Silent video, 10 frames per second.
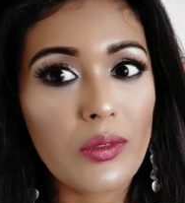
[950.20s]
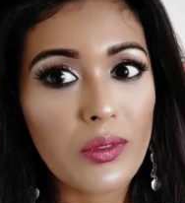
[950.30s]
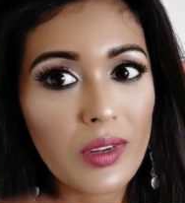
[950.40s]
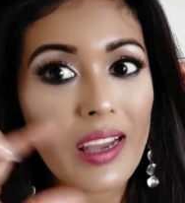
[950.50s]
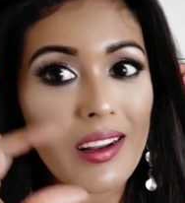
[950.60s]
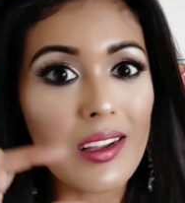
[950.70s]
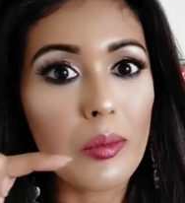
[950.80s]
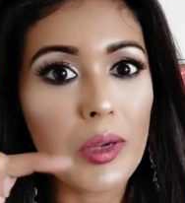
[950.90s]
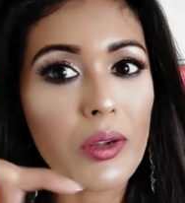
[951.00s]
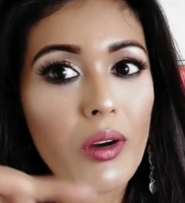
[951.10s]
like
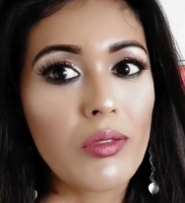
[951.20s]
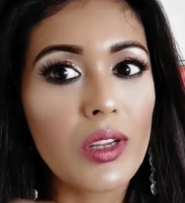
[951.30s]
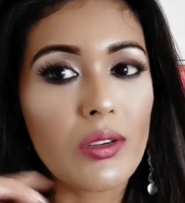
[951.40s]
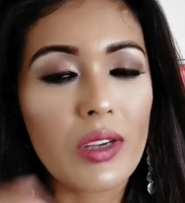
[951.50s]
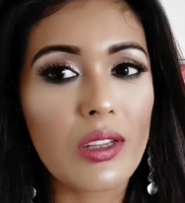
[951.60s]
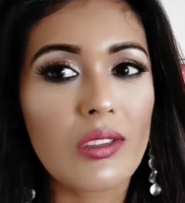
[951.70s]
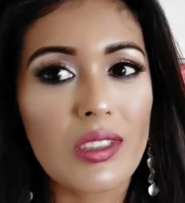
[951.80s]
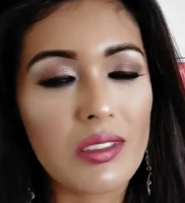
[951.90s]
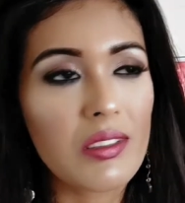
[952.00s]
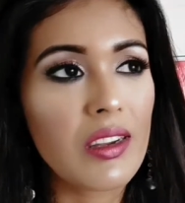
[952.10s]
little bit of it, you can
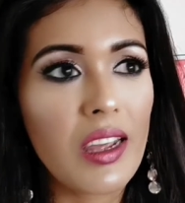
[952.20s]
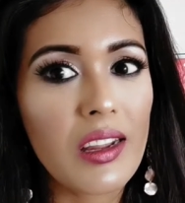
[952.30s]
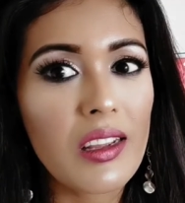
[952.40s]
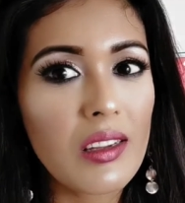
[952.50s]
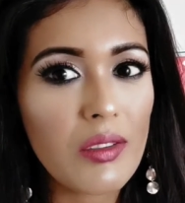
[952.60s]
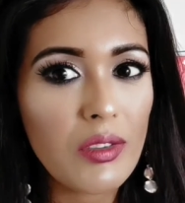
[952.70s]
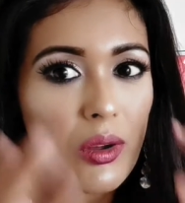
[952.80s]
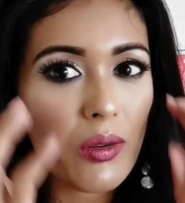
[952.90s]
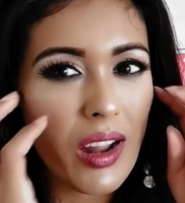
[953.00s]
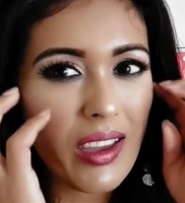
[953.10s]
just retain it if you
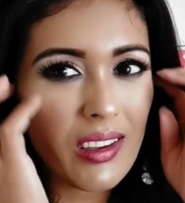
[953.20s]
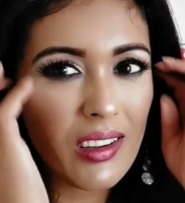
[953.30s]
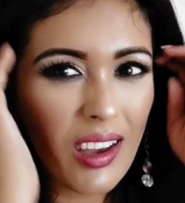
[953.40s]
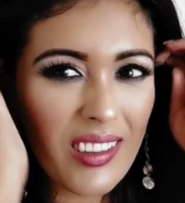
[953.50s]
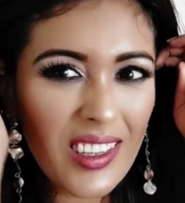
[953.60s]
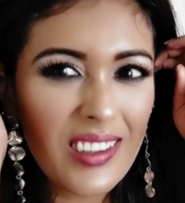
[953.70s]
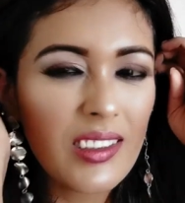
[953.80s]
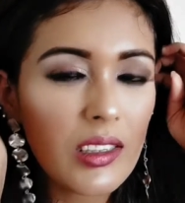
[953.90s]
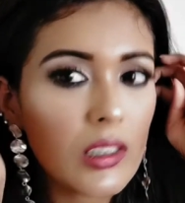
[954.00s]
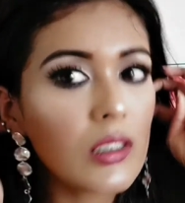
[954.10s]
don't like it, I
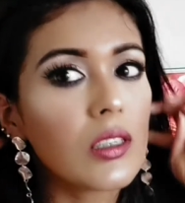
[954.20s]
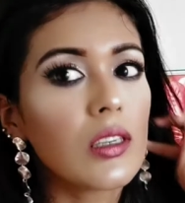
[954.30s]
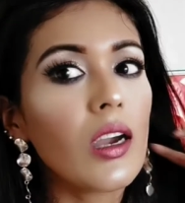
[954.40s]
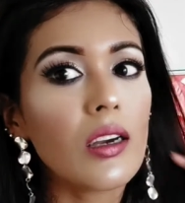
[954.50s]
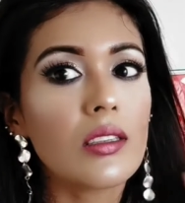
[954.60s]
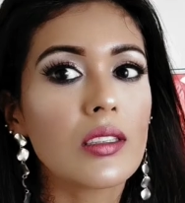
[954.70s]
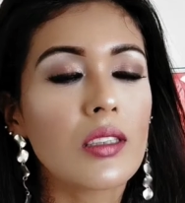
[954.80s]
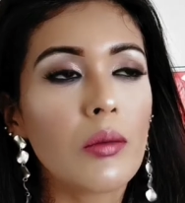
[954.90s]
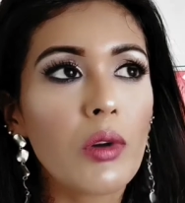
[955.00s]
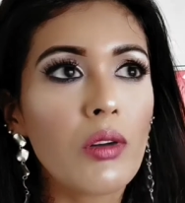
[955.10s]
think. Yeah,
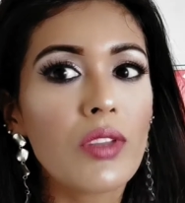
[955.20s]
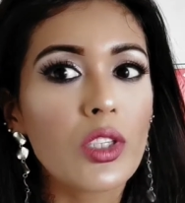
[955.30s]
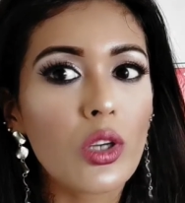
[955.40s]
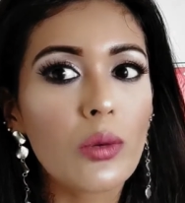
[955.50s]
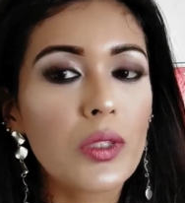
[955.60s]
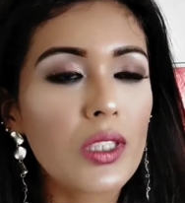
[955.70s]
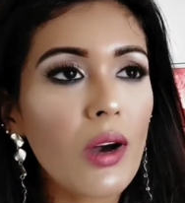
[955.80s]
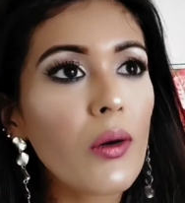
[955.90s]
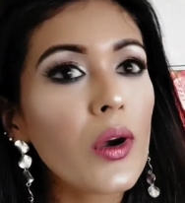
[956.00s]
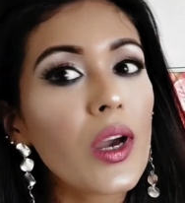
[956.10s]
some of the shops.
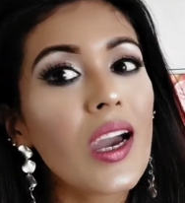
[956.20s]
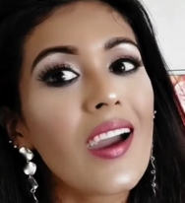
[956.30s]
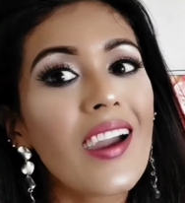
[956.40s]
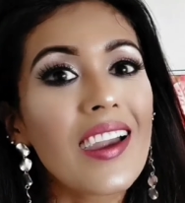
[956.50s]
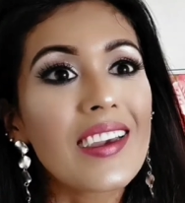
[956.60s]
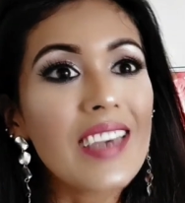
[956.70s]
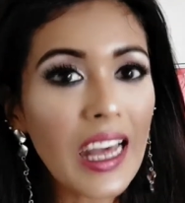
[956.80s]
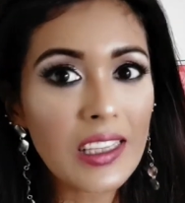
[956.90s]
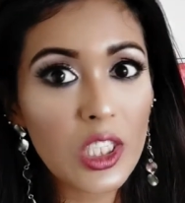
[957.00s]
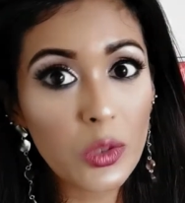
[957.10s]
So
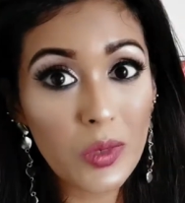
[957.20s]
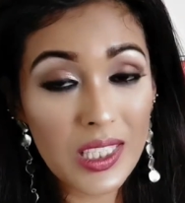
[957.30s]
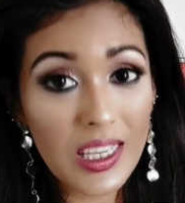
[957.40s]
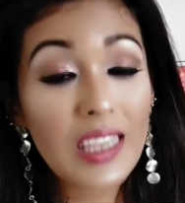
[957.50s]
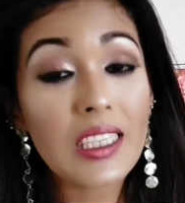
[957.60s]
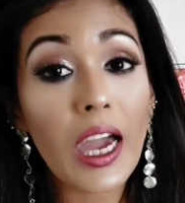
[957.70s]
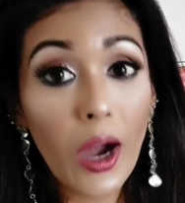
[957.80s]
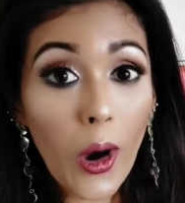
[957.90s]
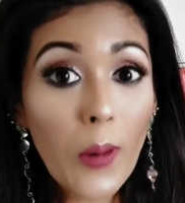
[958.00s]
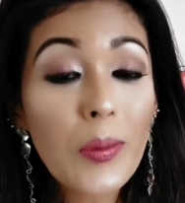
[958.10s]
yeah, this was it. I
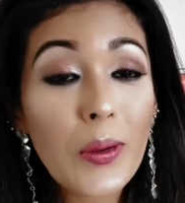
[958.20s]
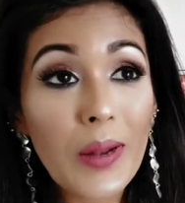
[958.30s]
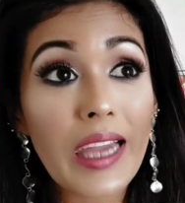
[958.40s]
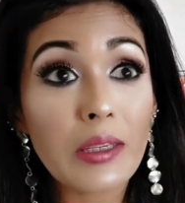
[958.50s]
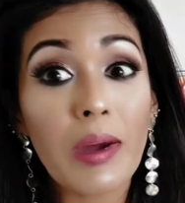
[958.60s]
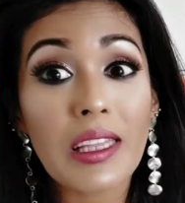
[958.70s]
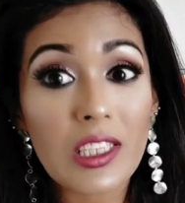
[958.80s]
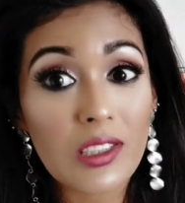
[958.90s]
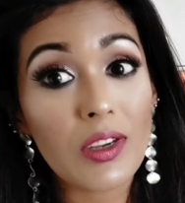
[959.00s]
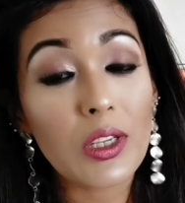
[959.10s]
hope you liked
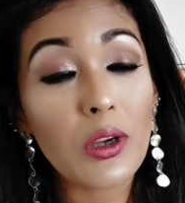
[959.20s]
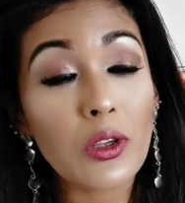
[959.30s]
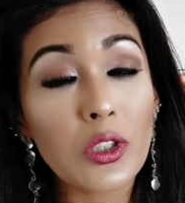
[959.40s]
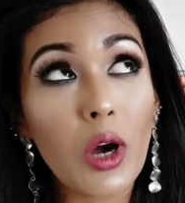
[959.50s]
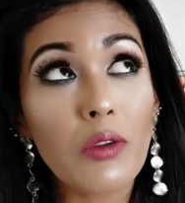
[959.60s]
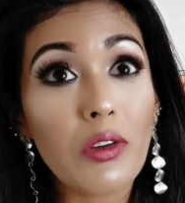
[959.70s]
this video. Don't